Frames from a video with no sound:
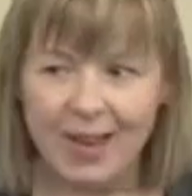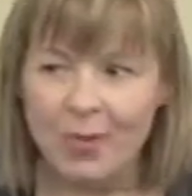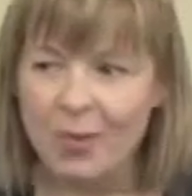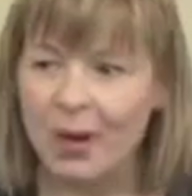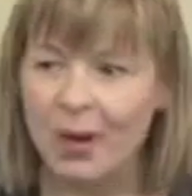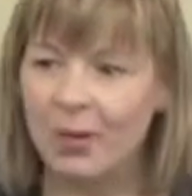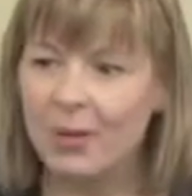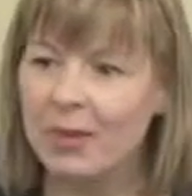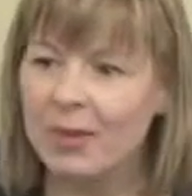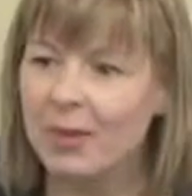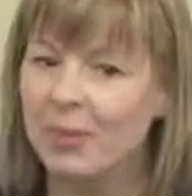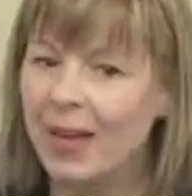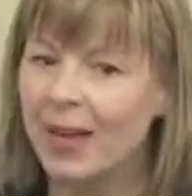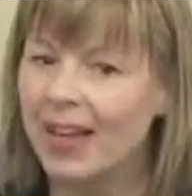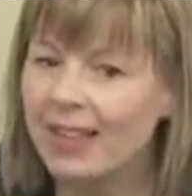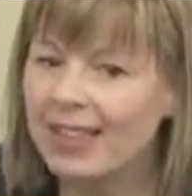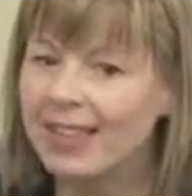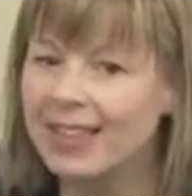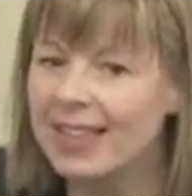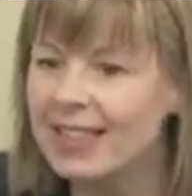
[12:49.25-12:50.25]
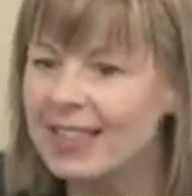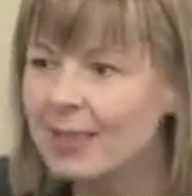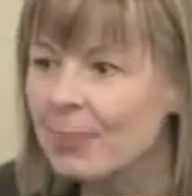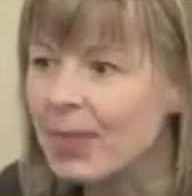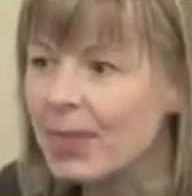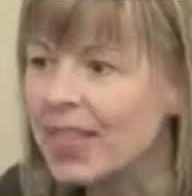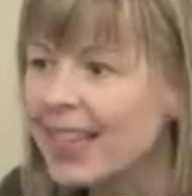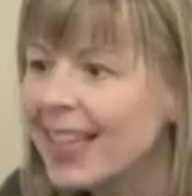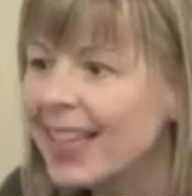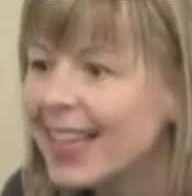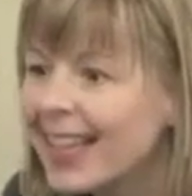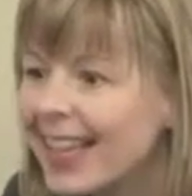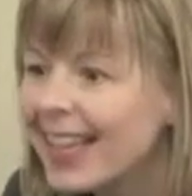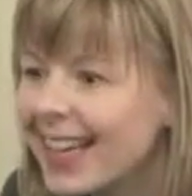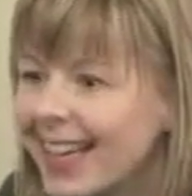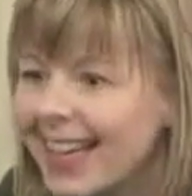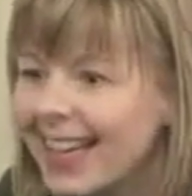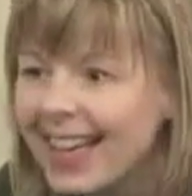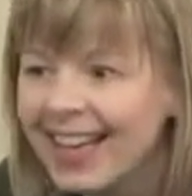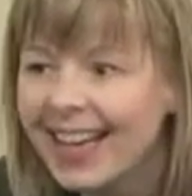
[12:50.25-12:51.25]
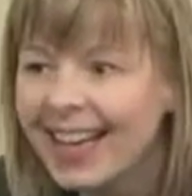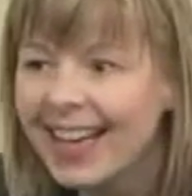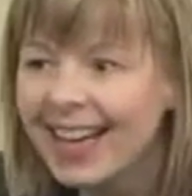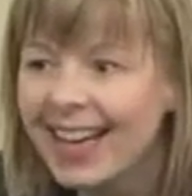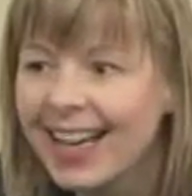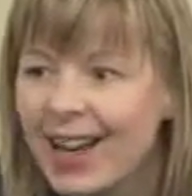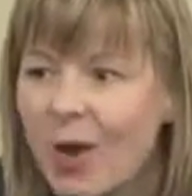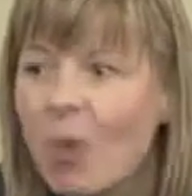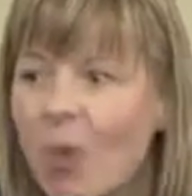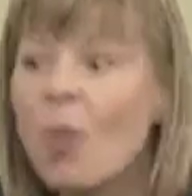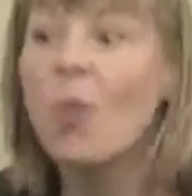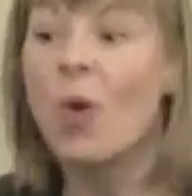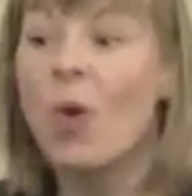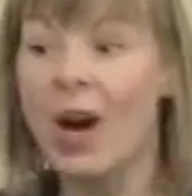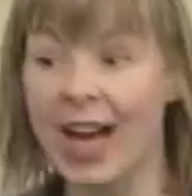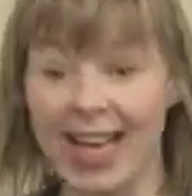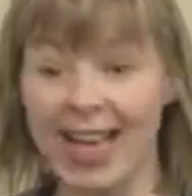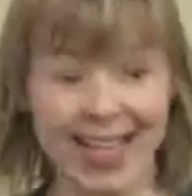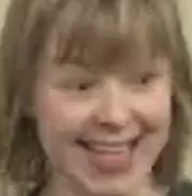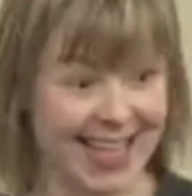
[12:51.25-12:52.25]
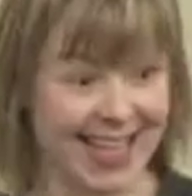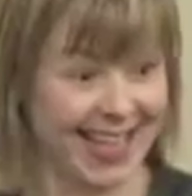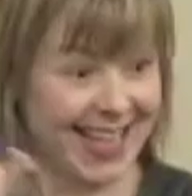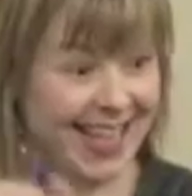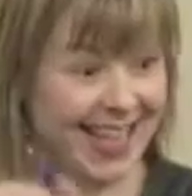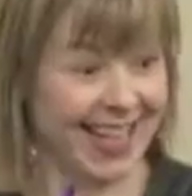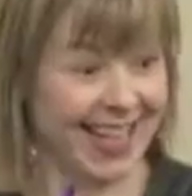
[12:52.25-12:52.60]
What would the past tense be? Won.